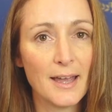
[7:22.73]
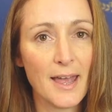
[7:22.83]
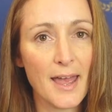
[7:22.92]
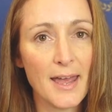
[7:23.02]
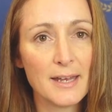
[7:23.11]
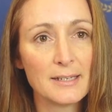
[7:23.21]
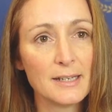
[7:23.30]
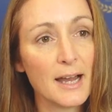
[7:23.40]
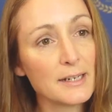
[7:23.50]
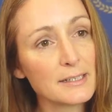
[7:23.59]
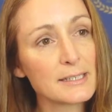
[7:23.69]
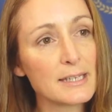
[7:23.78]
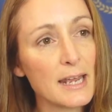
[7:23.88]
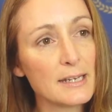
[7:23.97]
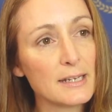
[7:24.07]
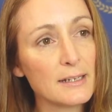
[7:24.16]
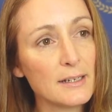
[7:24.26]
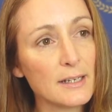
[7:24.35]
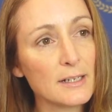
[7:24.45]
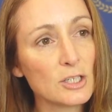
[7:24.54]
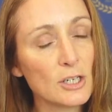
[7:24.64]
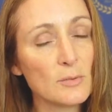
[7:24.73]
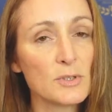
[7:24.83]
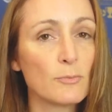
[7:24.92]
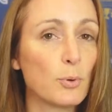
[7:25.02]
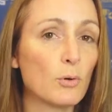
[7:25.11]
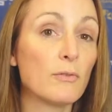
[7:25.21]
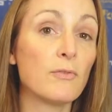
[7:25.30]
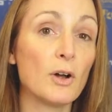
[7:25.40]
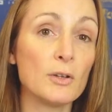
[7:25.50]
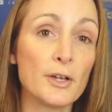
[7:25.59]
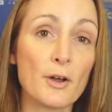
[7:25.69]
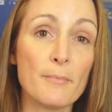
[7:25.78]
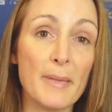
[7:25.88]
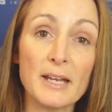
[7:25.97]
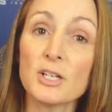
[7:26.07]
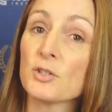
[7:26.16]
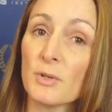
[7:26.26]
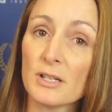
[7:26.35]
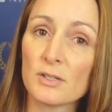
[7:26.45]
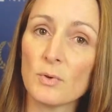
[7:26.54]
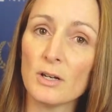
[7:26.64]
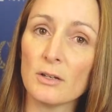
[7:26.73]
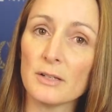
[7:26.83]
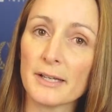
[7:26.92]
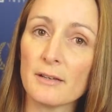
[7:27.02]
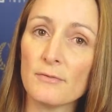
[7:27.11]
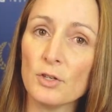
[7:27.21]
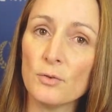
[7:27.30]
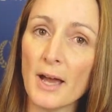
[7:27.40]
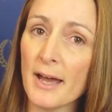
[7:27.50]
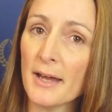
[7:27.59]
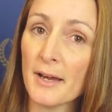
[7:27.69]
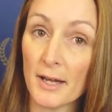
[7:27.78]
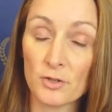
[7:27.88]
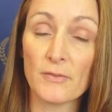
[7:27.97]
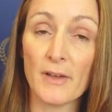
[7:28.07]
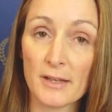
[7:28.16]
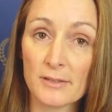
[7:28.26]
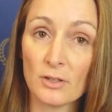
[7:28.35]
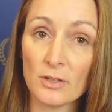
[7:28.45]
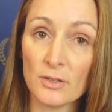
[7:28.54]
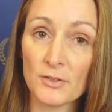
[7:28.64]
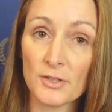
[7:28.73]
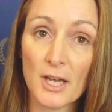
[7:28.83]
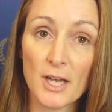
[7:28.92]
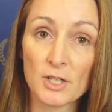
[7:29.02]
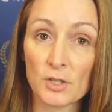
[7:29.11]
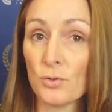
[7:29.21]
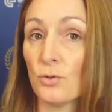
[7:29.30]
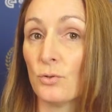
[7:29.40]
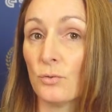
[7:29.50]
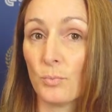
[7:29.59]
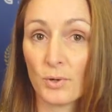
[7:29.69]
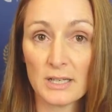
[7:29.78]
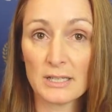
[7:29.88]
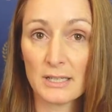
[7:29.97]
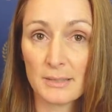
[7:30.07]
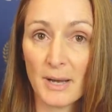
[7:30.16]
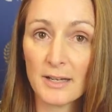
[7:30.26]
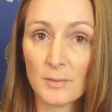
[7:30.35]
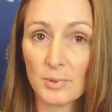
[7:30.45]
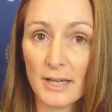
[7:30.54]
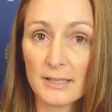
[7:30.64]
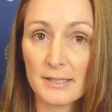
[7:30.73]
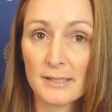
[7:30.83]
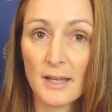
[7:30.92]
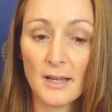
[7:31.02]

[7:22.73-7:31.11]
and understanding in terms of portfolio management as well. Like if you had $100,000 to put into this marketplace,